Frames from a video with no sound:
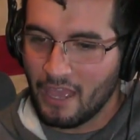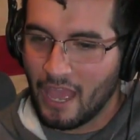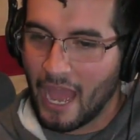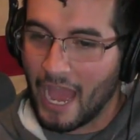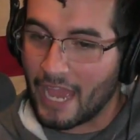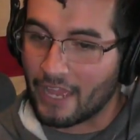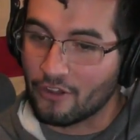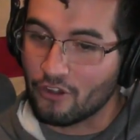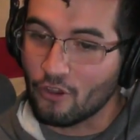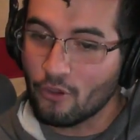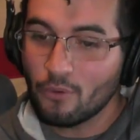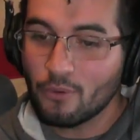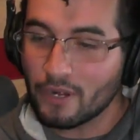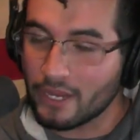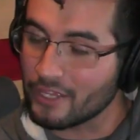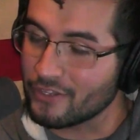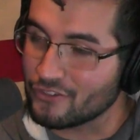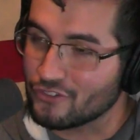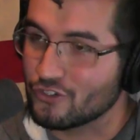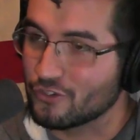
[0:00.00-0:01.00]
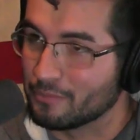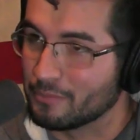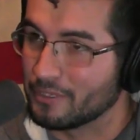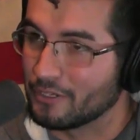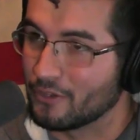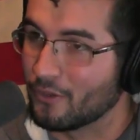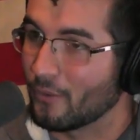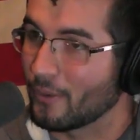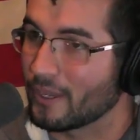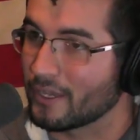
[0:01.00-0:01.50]
I know what I should be
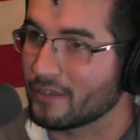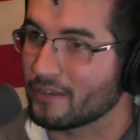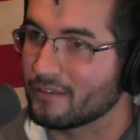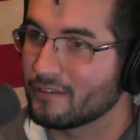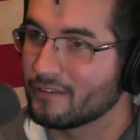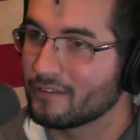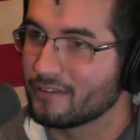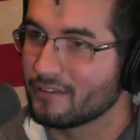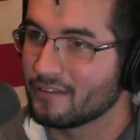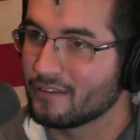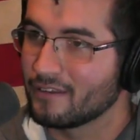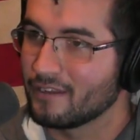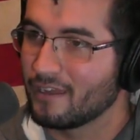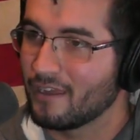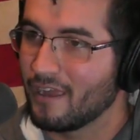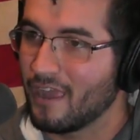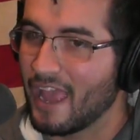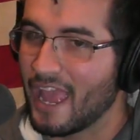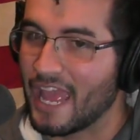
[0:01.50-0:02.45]
doing. Yeah.